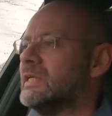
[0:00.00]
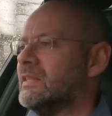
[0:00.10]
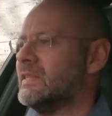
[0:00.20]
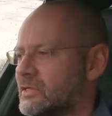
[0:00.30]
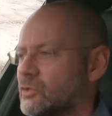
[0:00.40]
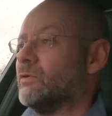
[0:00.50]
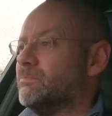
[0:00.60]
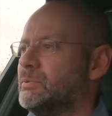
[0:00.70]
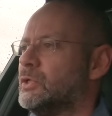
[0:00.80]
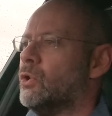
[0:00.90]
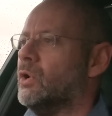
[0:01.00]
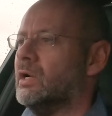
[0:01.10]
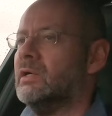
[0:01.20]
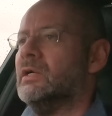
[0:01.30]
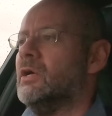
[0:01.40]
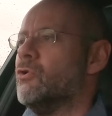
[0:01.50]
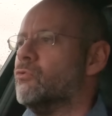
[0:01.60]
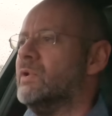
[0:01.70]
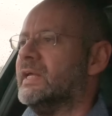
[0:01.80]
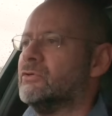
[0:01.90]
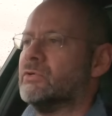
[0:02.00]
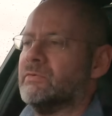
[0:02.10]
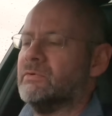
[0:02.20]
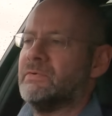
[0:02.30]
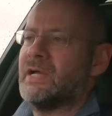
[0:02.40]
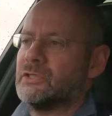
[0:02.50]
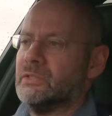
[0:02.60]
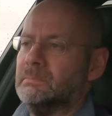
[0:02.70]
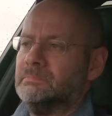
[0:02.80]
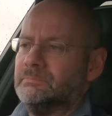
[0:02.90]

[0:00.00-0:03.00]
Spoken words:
in that sort of pure rear-driven fashion.